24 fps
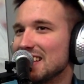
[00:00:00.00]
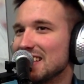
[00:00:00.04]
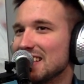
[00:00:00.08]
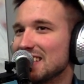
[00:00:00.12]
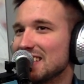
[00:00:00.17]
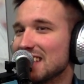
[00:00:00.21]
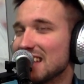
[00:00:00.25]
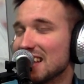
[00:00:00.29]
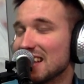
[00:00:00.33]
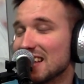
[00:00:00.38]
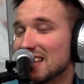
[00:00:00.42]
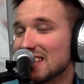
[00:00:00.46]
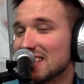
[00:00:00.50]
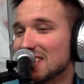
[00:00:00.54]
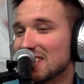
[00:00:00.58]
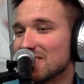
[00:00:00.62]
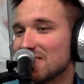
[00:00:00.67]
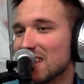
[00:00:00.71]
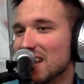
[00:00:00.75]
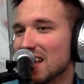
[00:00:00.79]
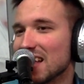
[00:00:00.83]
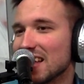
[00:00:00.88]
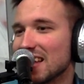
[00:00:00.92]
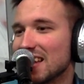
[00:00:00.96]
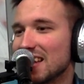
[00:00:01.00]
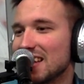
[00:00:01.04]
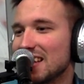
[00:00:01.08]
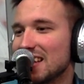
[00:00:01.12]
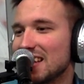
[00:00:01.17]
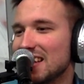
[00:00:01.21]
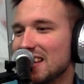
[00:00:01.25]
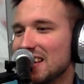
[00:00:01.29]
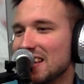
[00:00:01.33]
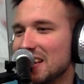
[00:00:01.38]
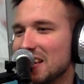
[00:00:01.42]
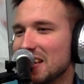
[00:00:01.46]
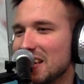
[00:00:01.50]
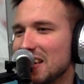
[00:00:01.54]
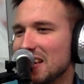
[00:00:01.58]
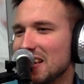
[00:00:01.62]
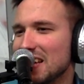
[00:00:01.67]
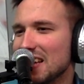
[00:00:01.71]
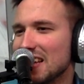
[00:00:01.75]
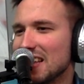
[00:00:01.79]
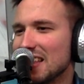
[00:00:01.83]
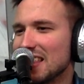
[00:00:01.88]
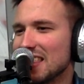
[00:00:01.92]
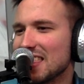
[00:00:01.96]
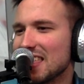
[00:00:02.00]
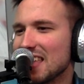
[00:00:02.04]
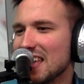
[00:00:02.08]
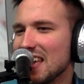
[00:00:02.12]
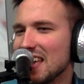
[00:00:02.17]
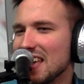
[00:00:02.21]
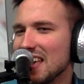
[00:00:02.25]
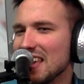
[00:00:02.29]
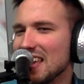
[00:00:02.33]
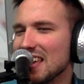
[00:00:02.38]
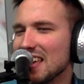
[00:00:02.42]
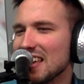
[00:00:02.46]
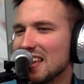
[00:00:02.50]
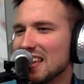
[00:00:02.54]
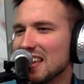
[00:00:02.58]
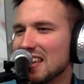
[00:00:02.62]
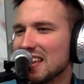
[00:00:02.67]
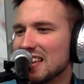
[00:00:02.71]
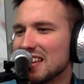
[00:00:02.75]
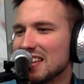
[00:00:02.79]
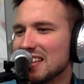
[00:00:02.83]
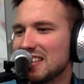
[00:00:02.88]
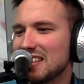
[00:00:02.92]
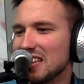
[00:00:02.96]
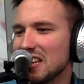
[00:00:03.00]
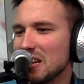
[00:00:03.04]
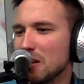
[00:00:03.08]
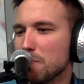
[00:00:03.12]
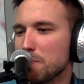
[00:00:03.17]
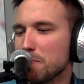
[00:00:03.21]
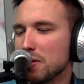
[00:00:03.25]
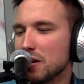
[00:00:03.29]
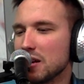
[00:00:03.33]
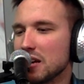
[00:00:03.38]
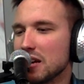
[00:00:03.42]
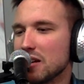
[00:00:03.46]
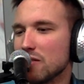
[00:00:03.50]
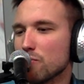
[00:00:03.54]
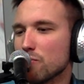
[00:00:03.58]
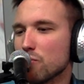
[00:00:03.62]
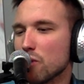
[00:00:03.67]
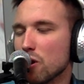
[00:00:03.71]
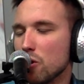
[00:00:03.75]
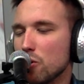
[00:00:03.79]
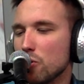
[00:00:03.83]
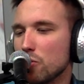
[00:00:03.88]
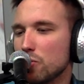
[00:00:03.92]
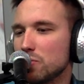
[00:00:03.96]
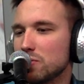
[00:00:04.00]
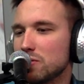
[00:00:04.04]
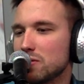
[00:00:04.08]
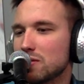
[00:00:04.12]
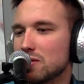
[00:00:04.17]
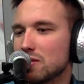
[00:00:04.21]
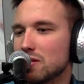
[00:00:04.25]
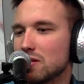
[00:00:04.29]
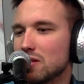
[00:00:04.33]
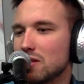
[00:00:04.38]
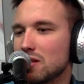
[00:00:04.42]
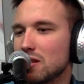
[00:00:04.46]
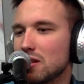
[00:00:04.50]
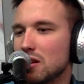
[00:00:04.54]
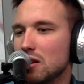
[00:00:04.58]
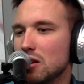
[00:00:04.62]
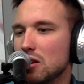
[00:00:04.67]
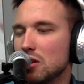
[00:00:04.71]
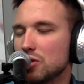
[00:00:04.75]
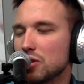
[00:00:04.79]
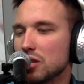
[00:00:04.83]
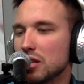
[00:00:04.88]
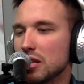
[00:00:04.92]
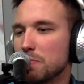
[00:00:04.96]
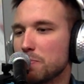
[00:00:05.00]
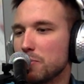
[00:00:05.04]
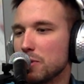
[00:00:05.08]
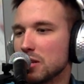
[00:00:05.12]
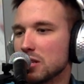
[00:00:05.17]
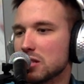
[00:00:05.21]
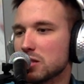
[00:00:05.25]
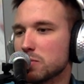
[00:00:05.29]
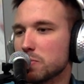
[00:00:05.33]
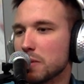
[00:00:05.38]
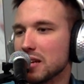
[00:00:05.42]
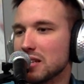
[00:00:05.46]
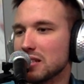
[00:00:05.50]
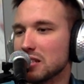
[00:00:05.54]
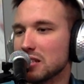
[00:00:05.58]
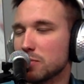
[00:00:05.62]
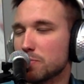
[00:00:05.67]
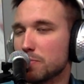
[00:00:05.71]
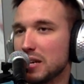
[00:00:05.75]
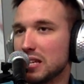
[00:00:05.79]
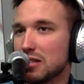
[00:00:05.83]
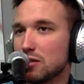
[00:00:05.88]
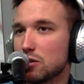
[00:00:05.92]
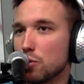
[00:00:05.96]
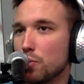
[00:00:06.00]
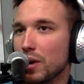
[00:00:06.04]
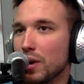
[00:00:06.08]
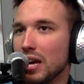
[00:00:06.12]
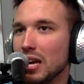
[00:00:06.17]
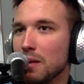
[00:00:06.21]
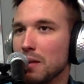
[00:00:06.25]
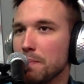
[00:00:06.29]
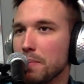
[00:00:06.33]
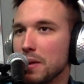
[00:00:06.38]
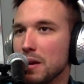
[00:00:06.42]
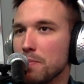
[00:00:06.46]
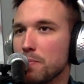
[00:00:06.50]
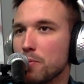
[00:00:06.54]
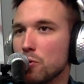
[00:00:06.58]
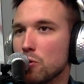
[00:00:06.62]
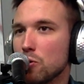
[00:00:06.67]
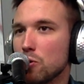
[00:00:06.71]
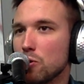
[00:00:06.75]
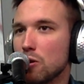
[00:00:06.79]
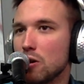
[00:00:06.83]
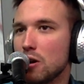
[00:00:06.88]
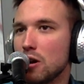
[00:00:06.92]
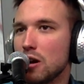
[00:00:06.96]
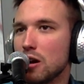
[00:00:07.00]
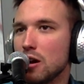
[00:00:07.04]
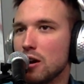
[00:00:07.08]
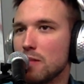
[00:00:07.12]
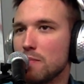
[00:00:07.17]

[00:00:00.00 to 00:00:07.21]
See, I guess it's valid. They didn't put rows. So they put spaces between people, mm-hmm,